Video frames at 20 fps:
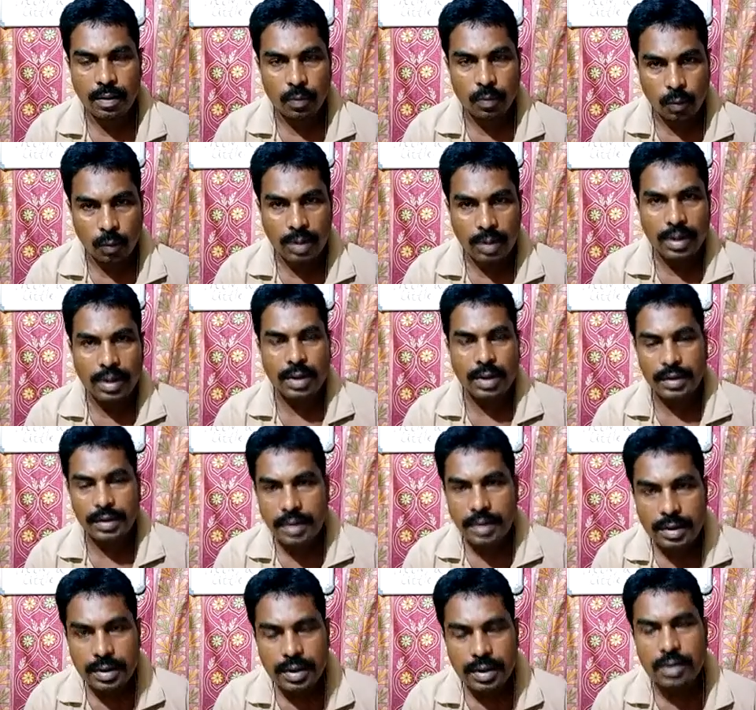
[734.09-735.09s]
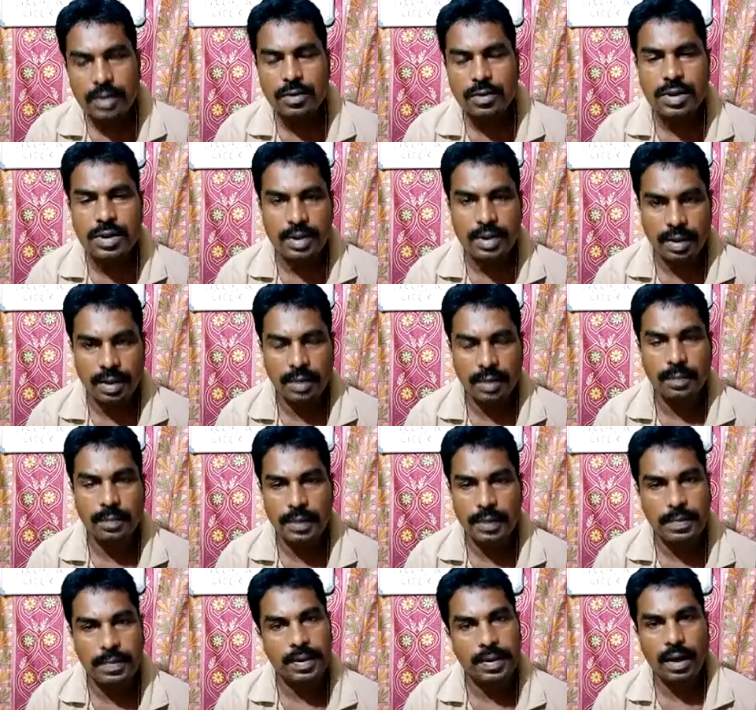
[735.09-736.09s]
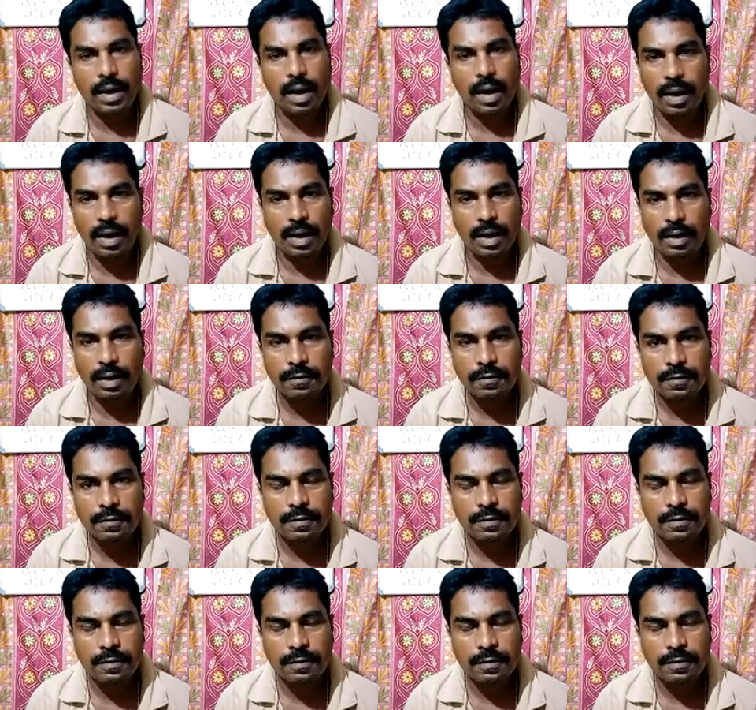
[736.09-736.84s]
what I intend to say, maybe I have